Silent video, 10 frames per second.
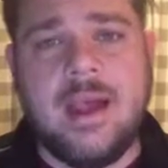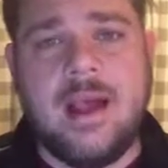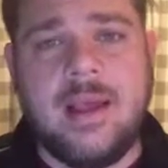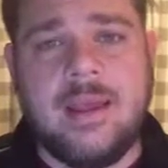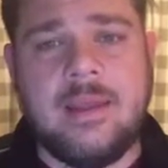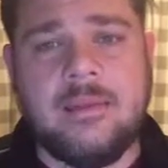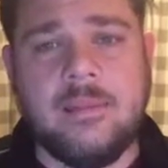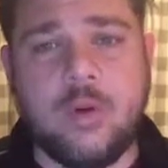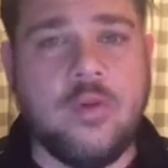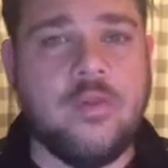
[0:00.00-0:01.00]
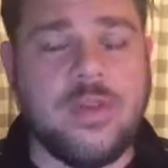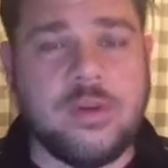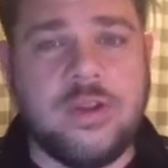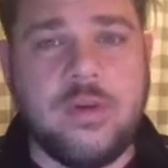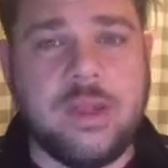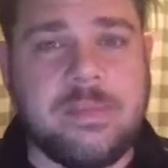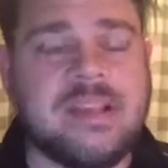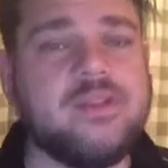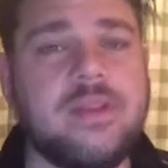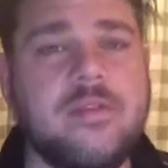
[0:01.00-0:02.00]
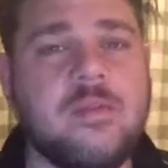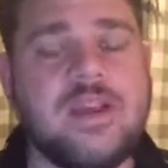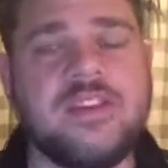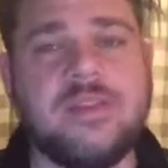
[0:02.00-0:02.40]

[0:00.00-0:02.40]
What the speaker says: and improve what they're doing based on the information